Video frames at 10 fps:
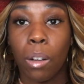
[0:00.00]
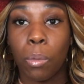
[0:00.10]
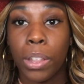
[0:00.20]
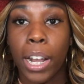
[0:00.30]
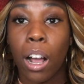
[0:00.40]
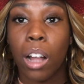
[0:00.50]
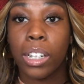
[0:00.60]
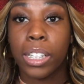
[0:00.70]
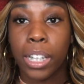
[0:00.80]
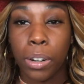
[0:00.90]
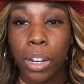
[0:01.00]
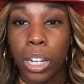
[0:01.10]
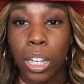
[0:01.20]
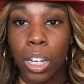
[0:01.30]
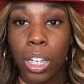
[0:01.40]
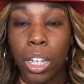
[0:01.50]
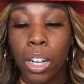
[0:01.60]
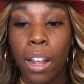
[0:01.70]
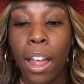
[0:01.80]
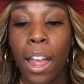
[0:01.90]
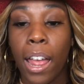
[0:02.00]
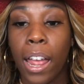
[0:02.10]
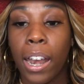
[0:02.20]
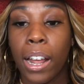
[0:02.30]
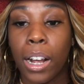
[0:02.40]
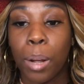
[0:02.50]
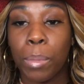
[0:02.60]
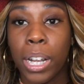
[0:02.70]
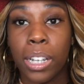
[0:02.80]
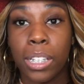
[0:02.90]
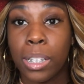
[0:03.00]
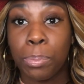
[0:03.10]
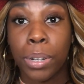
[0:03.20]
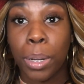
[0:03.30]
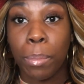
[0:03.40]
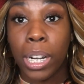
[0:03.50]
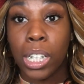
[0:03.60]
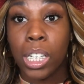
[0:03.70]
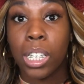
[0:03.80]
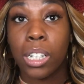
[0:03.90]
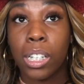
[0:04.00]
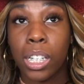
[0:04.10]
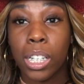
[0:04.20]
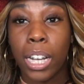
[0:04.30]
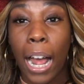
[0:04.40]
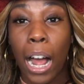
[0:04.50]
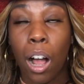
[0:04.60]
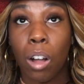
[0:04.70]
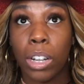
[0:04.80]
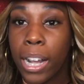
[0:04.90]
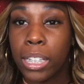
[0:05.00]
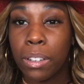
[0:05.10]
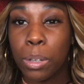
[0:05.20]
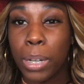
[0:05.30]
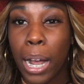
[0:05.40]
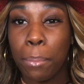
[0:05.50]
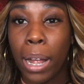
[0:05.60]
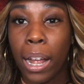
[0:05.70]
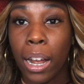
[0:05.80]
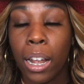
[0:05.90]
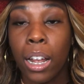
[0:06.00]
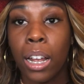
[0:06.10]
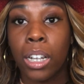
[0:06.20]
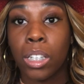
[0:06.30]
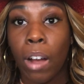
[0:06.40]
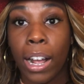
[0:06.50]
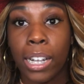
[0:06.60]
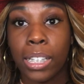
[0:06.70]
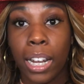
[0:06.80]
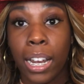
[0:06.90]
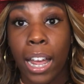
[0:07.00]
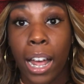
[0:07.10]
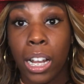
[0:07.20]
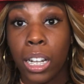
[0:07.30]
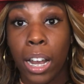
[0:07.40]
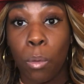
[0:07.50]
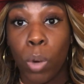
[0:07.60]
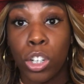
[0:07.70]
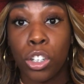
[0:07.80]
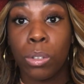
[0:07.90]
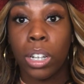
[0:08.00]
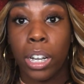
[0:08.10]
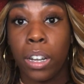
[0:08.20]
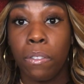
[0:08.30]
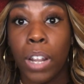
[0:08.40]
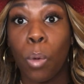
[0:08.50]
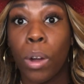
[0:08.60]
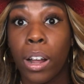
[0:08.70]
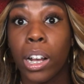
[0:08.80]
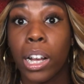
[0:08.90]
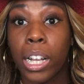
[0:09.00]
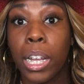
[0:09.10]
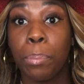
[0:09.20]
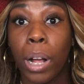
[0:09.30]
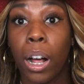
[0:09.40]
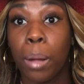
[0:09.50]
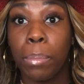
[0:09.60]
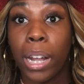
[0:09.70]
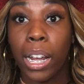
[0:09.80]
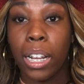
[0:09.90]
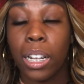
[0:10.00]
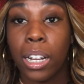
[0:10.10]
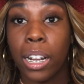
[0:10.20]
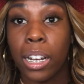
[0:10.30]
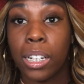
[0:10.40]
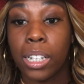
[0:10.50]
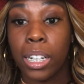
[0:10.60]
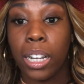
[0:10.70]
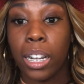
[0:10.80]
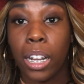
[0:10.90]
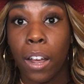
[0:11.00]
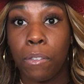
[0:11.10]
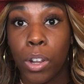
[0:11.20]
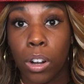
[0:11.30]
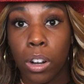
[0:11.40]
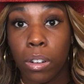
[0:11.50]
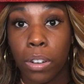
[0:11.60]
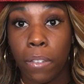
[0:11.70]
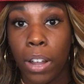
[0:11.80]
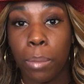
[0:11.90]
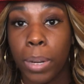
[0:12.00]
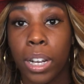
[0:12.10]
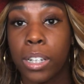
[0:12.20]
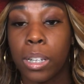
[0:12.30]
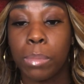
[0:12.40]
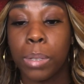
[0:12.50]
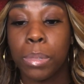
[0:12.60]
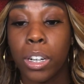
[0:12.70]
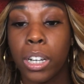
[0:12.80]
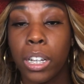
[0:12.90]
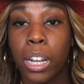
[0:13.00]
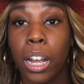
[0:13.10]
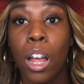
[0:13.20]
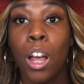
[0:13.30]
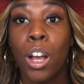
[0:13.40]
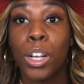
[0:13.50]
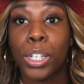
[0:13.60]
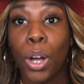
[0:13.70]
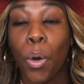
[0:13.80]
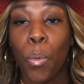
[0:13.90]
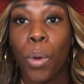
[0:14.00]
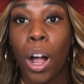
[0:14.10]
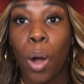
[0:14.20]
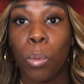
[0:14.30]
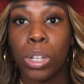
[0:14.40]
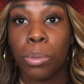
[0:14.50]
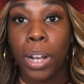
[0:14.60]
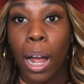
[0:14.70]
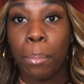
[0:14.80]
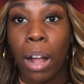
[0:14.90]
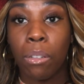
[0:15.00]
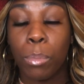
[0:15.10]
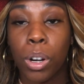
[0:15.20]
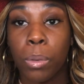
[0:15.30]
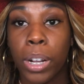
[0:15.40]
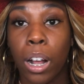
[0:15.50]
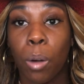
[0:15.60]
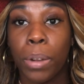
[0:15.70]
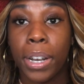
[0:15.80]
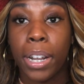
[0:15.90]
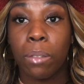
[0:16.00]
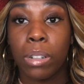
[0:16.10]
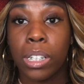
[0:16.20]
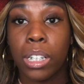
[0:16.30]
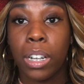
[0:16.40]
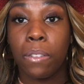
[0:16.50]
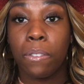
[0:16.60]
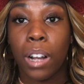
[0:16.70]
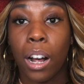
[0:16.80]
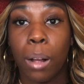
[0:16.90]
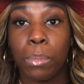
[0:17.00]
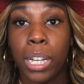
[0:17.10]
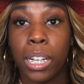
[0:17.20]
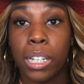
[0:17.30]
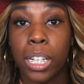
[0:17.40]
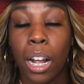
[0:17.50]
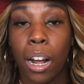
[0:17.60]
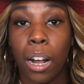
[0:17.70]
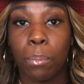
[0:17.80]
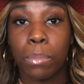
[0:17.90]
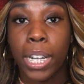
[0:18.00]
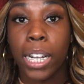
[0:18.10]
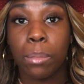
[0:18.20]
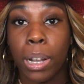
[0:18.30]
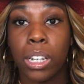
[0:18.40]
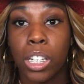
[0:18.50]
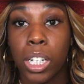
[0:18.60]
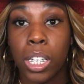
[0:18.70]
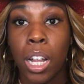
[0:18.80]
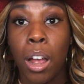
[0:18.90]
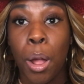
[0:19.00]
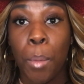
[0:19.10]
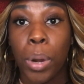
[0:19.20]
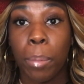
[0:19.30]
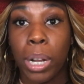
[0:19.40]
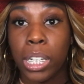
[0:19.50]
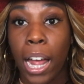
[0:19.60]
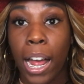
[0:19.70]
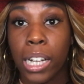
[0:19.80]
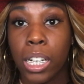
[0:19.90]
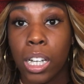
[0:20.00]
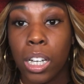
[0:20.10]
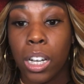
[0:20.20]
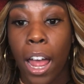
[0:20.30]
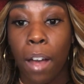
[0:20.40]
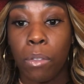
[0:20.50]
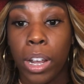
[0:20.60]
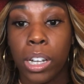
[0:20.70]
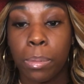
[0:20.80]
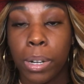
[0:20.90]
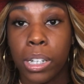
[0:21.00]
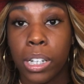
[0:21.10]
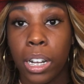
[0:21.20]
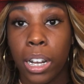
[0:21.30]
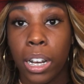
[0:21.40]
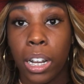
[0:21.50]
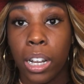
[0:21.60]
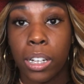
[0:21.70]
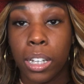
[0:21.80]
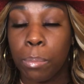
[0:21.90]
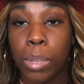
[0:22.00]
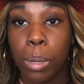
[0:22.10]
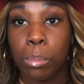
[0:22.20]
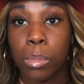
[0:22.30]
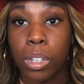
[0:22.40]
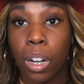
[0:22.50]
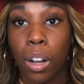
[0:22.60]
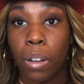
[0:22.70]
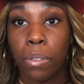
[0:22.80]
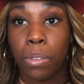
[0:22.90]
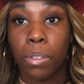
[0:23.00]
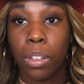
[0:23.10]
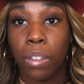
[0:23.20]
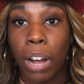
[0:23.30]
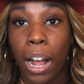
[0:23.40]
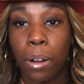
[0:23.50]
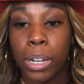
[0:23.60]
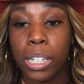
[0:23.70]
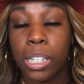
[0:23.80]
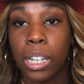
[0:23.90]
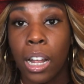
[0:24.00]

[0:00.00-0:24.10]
they call a Sarah alert, and it pretty much sent it out days after we got back. So I guess they calculate once you leave, they want to keep an update and see if you're developing any symptoms or anything. So once we got back from Puerto Rico, we did receive these text messages pretty much asking, have we experienced any symptoms of the virus?